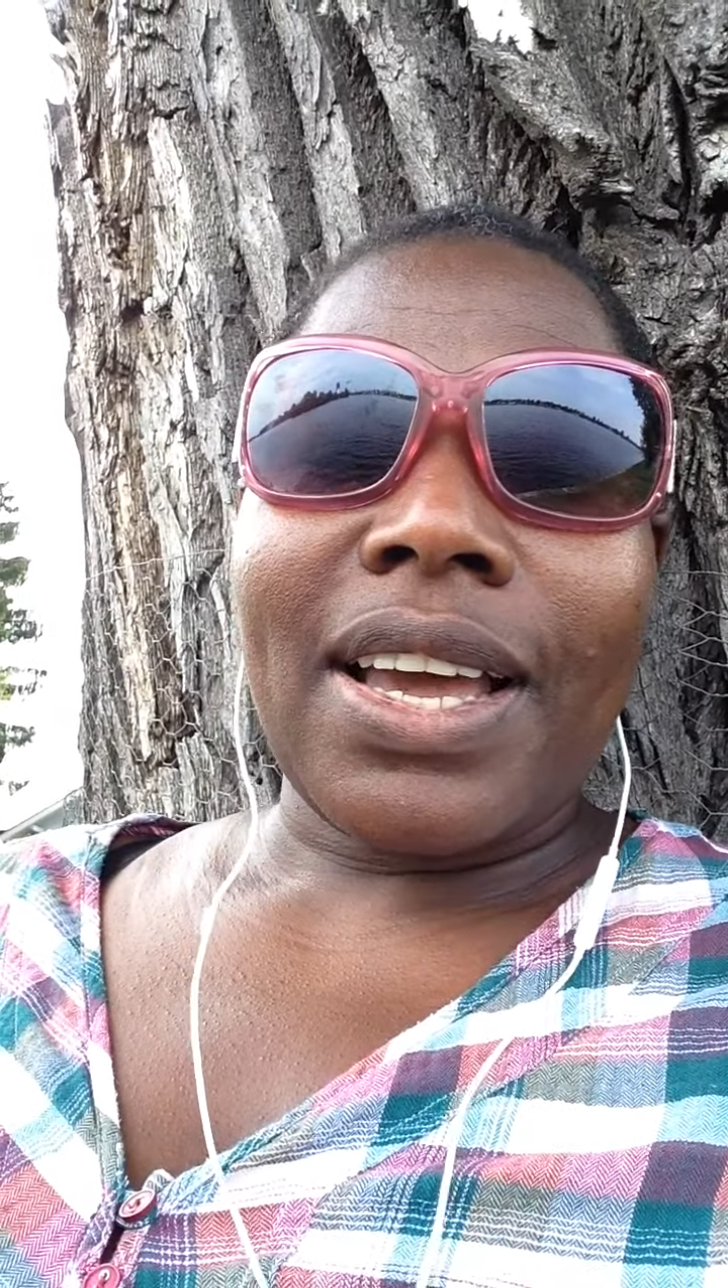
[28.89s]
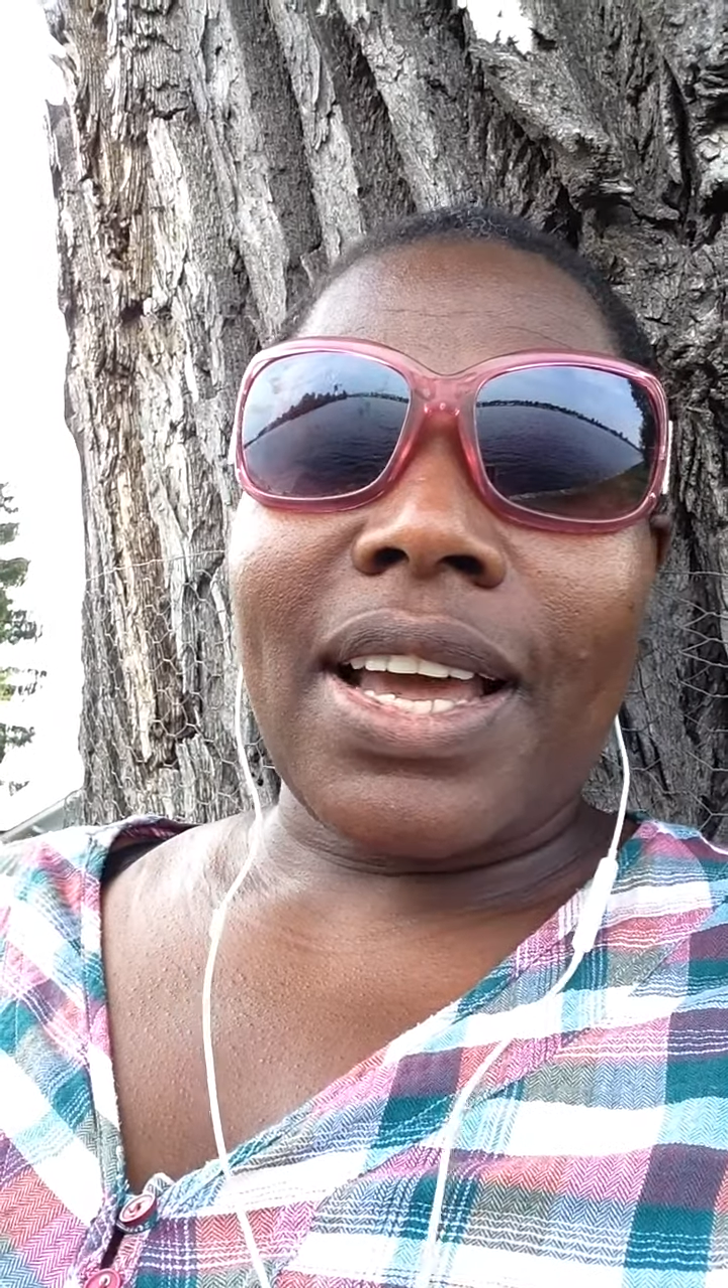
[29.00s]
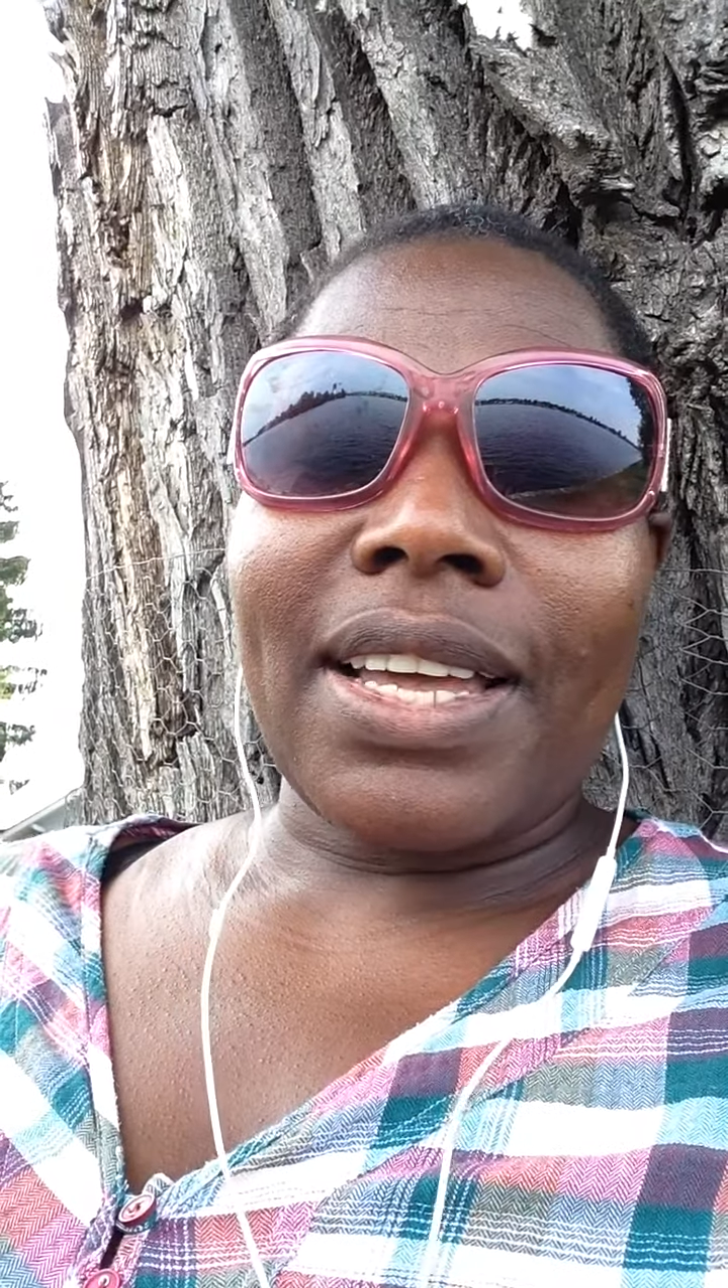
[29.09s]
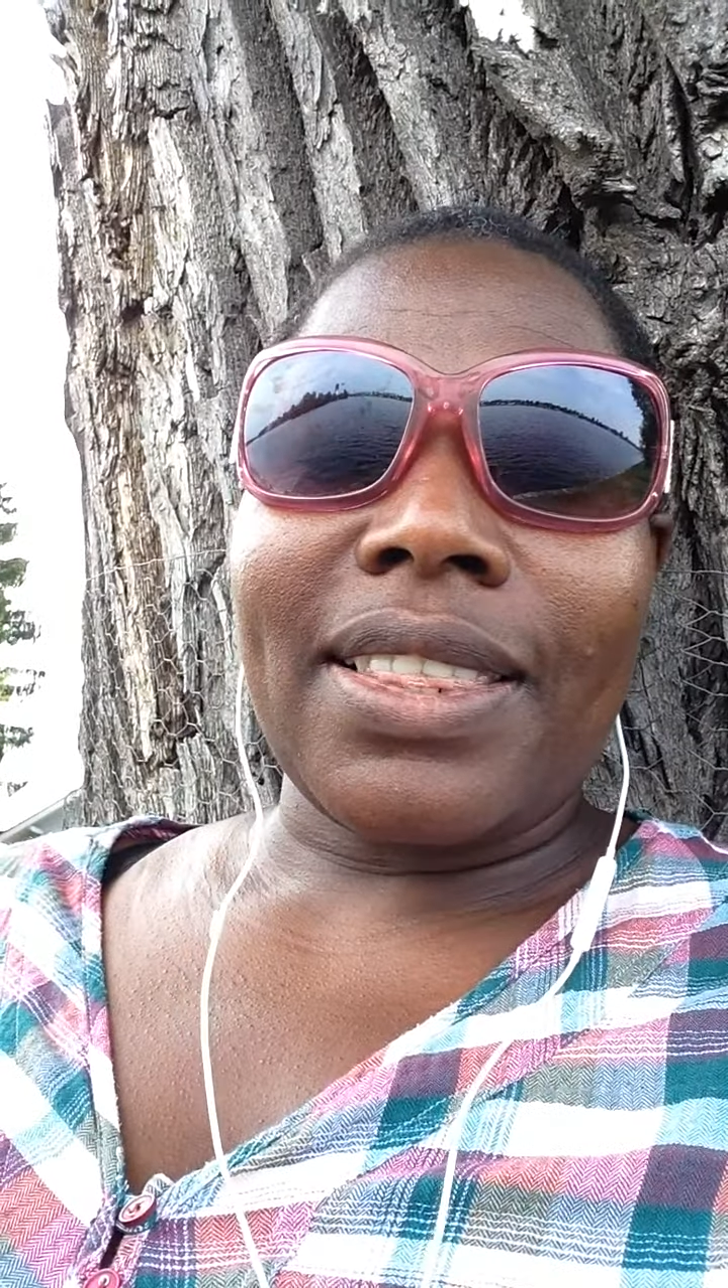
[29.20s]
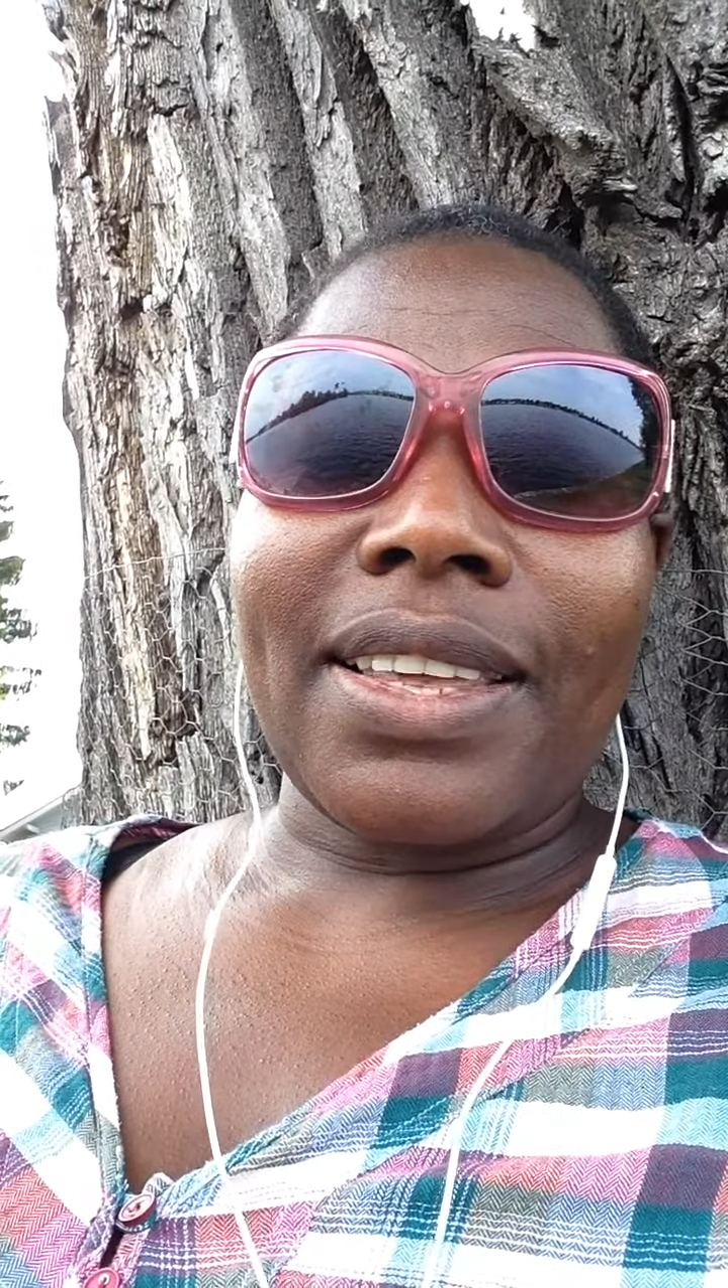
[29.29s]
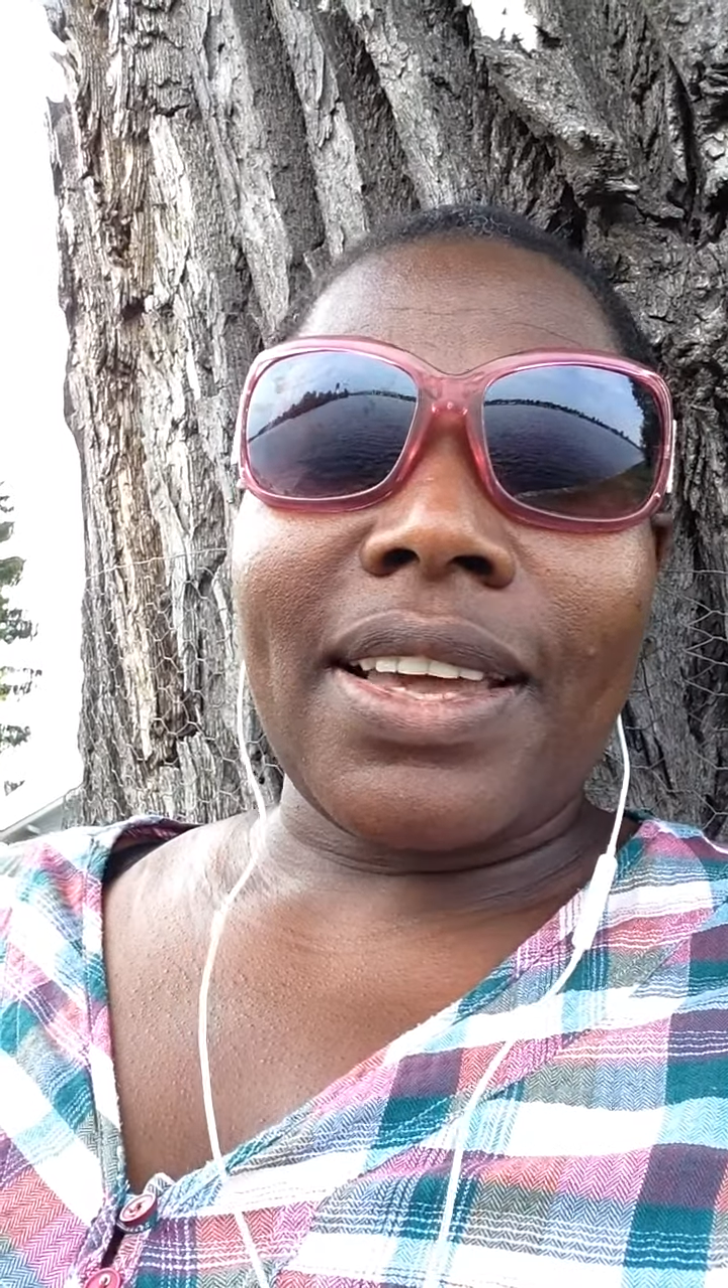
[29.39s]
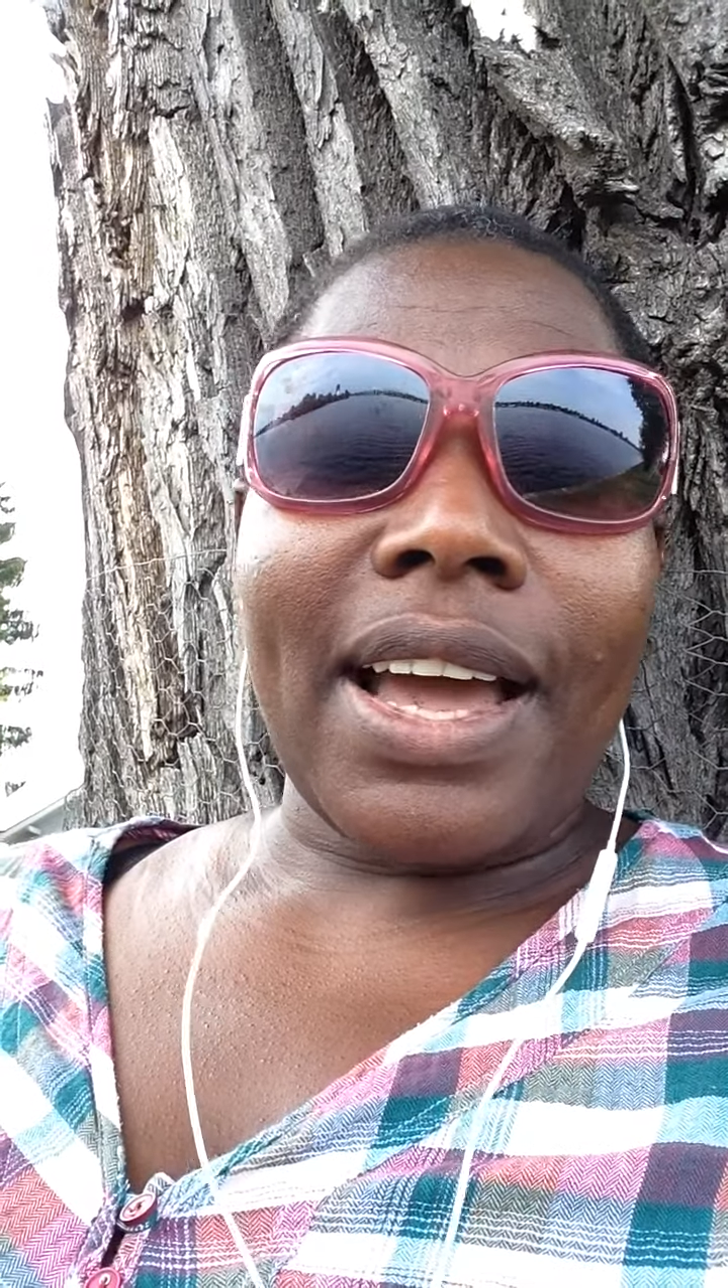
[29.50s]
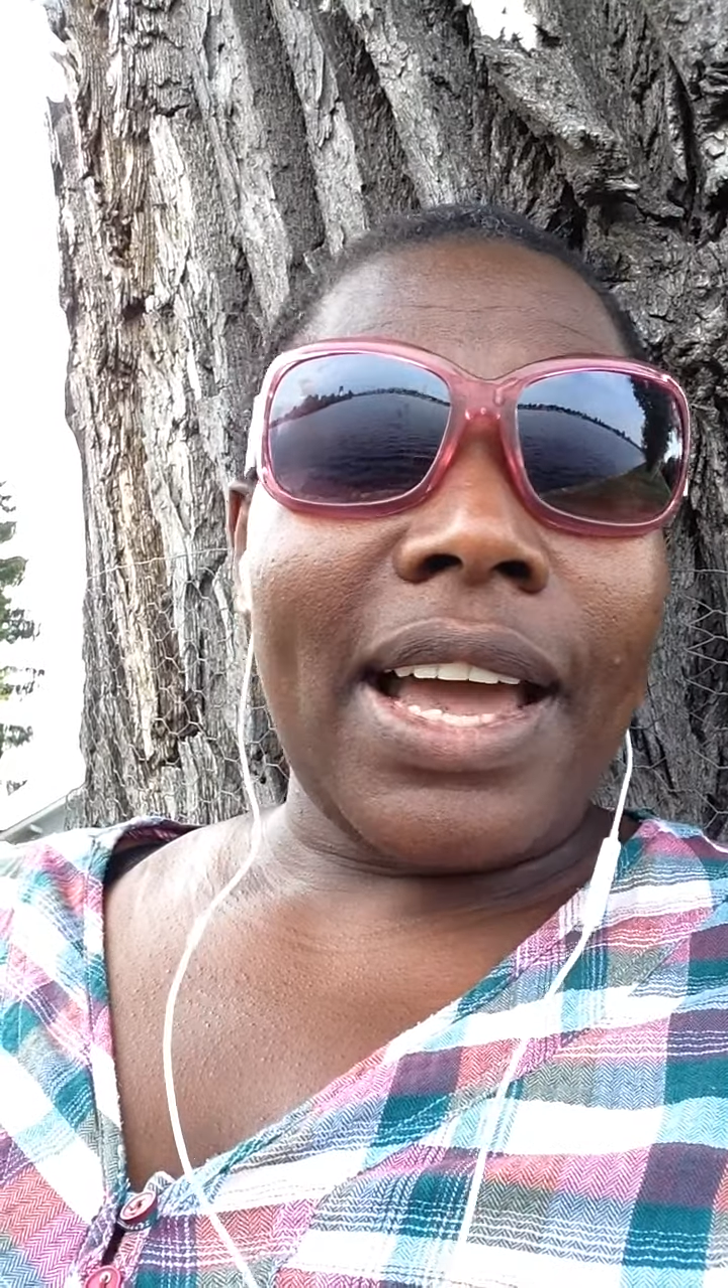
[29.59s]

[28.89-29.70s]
and uh, I